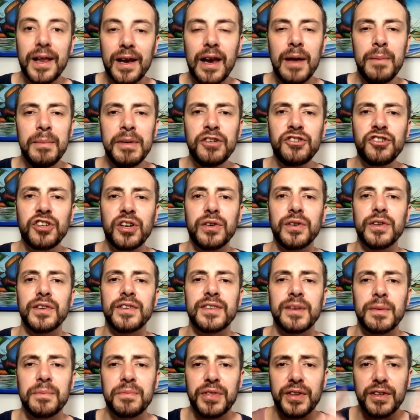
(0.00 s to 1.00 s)
let me show you
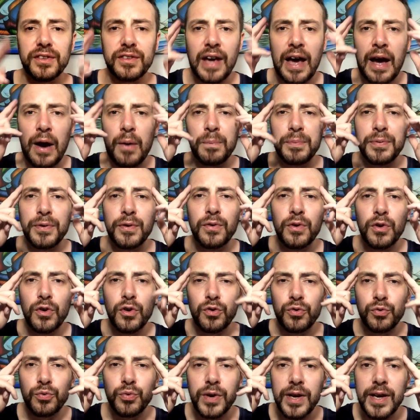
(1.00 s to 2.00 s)
something to help you
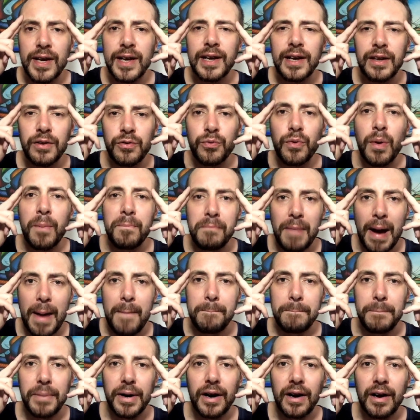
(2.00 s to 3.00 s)
really
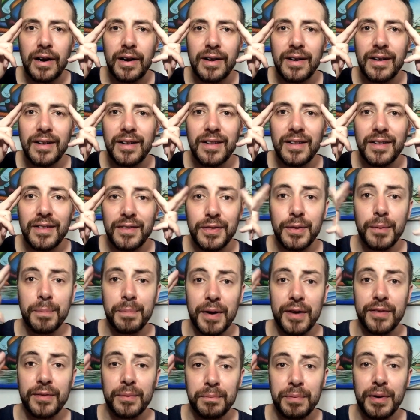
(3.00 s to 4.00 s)
remember the
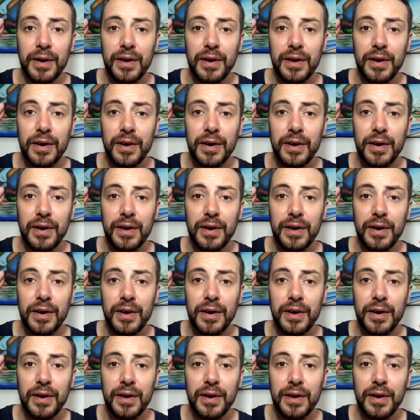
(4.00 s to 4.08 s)
present